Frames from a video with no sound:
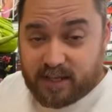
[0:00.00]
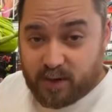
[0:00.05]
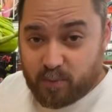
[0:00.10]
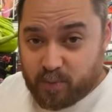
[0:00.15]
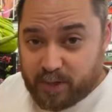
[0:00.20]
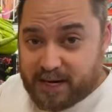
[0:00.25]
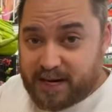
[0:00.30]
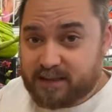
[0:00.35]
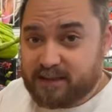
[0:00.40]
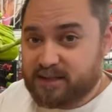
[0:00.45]
And
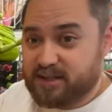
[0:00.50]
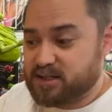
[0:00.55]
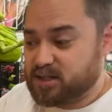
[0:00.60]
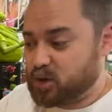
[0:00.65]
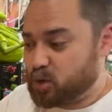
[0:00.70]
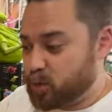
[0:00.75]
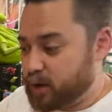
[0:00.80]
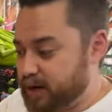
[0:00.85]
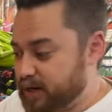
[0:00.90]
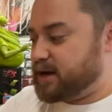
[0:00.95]
we got these
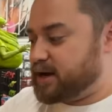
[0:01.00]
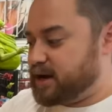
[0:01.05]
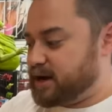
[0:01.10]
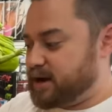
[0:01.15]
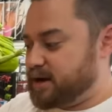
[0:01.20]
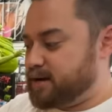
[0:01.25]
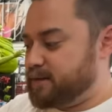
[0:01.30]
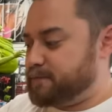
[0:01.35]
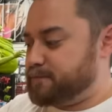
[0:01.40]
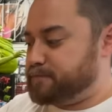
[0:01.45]
quick.
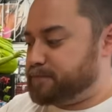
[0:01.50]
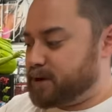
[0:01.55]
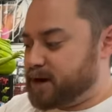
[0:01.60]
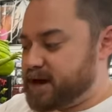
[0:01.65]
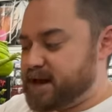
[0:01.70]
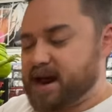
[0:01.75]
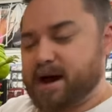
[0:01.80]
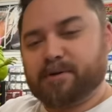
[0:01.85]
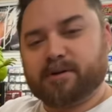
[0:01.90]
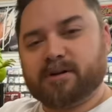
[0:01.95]
Um,
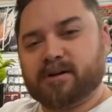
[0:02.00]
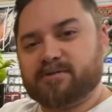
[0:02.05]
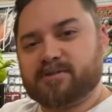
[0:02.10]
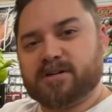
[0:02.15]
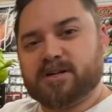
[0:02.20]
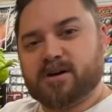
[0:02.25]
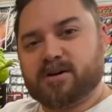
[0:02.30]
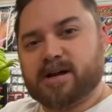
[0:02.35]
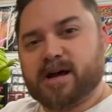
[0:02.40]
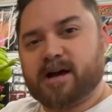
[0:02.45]
but I would love to
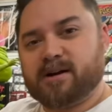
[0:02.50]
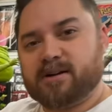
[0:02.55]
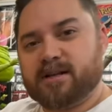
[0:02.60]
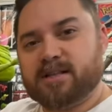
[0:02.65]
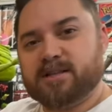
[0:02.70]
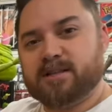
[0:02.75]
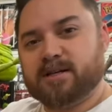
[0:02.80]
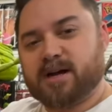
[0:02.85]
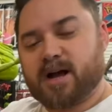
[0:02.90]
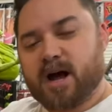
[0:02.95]
know down
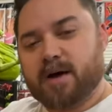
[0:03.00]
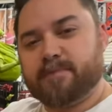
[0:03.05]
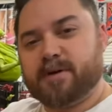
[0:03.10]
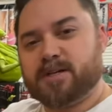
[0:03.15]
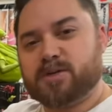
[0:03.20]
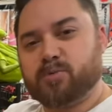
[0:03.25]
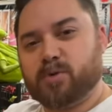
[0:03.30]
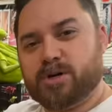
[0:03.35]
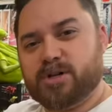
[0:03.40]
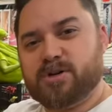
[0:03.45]
in the
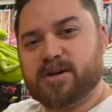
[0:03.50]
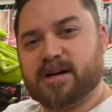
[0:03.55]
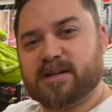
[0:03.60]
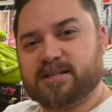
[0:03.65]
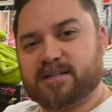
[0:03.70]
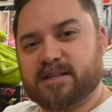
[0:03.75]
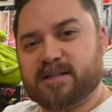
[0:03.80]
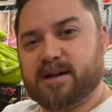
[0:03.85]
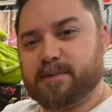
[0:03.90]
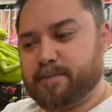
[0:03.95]
comments, what do you
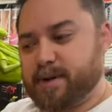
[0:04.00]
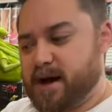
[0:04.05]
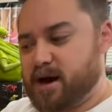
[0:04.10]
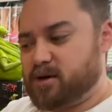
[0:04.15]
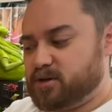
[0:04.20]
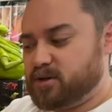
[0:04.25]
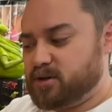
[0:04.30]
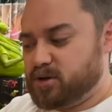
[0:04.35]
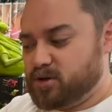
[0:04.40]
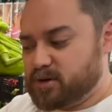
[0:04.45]
guys think
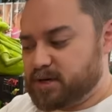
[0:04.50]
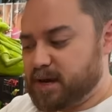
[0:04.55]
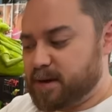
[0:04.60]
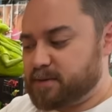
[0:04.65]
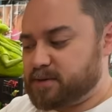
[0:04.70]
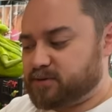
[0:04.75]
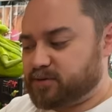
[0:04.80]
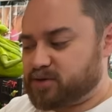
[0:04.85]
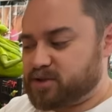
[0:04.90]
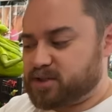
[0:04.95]
about new
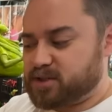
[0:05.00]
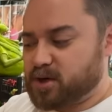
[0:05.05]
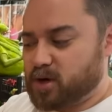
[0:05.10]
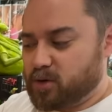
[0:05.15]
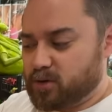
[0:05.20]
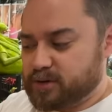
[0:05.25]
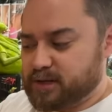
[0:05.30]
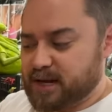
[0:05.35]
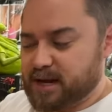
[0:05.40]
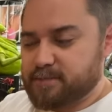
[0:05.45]
games versus
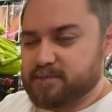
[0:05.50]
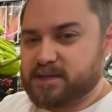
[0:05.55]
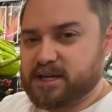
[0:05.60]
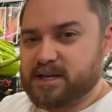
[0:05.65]
old games?